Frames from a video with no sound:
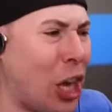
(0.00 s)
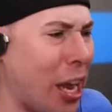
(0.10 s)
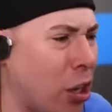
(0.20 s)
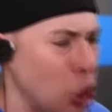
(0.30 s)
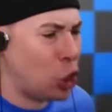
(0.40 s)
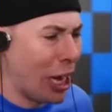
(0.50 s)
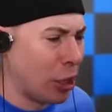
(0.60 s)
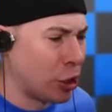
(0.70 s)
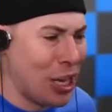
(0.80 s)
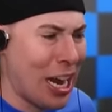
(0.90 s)
jail.
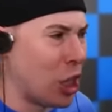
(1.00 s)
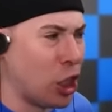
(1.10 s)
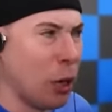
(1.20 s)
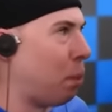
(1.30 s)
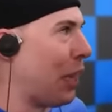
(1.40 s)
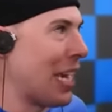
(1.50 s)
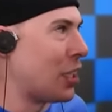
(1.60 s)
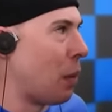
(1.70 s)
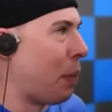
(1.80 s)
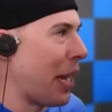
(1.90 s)
Jail's not a good place
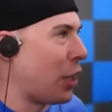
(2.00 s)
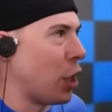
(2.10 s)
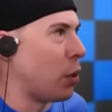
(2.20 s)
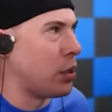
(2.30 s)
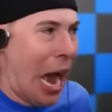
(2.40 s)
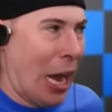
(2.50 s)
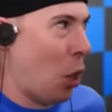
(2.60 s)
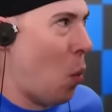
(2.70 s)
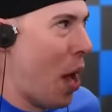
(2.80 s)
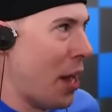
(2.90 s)
to be, dudes. I
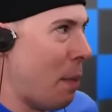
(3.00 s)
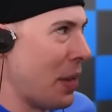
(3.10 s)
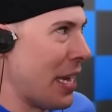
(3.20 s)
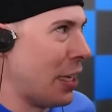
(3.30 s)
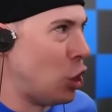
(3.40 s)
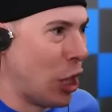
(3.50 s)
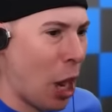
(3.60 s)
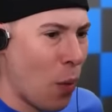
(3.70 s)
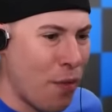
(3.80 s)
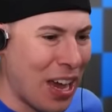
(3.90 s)
don't want to be in
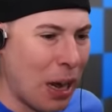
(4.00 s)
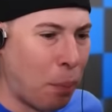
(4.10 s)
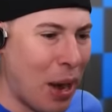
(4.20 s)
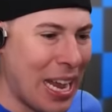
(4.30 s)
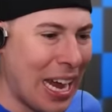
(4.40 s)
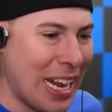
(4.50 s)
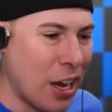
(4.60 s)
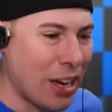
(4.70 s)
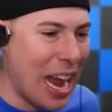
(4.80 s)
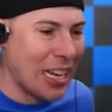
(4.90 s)
jail. We've got to break out of
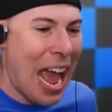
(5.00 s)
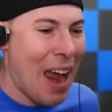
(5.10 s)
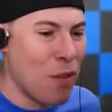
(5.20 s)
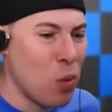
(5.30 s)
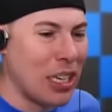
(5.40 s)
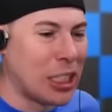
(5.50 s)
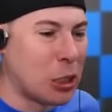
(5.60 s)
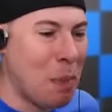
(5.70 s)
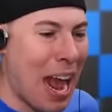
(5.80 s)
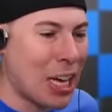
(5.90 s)
here, guys. Everyone
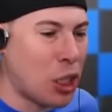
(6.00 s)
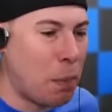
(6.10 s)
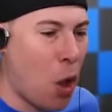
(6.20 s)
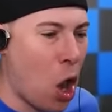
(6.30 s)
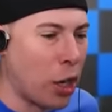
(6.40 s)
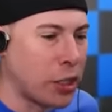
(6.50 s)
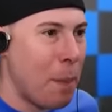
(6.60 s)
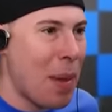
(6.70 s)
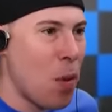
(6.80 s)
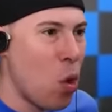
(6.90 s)
smash the bars.
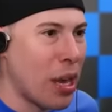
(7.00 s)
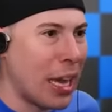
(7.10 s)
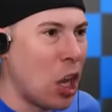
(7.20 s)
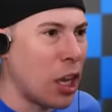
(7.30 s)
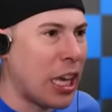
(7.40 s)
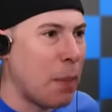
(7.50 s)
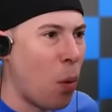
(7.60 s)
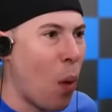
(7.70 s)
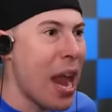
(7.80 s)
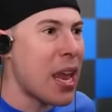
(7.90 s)
Maybe we'll get lucky, but
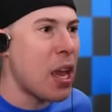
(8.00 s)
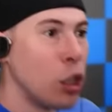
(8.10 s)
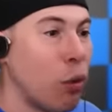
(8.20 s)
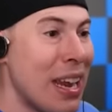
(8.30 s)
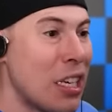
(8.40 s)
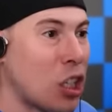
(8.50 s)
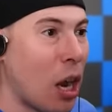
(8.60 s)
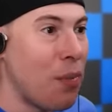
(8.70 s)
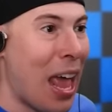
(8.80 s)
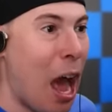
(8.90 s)
wait. Green's
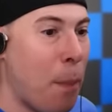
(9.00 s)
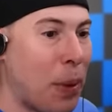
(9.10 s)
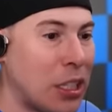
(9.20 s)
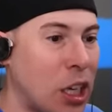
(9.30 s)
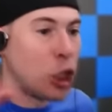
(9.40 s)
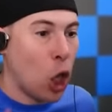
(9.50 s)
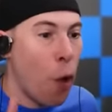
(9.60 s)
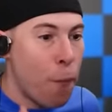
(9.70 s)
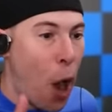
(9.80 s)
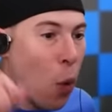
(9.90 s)
come to help us. So
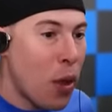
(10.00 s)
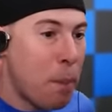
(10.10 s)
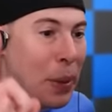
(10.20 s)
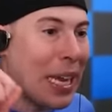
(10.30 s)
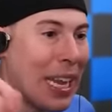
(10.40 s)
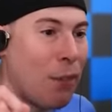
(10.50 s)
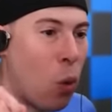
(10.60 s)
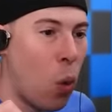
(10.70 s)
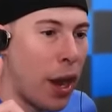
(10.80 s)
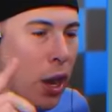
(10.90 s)
far, we beat level
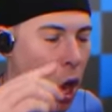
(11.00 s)
one.